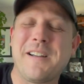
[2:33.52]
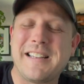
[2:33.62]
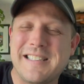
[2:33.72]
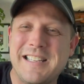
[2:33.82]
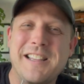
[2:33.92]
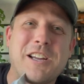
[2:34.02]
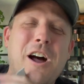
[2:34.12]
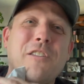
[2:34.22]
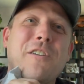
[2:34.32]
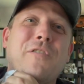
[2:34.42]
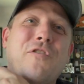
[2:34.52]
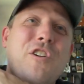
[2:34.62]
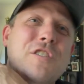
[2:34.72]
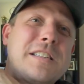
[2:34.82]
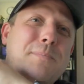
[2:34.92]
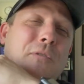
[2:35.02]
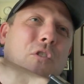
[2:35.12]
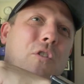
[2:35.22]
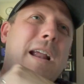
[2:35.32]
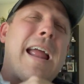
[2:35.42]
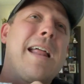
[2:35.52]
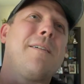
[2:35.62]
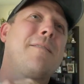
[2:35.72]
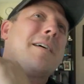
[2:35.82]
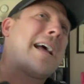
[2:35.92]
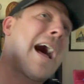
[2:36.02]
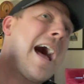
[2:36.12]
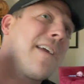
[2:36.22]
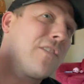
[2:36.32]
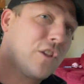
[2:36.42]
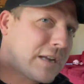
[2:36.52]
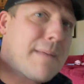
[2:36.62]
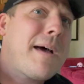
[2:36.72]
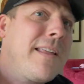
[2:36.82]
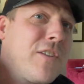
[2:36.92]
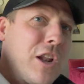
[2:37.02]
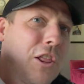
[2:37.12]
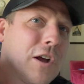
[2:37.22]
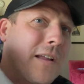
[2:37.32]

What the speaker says: get to see the color first before I even look. I'm not even gonna look.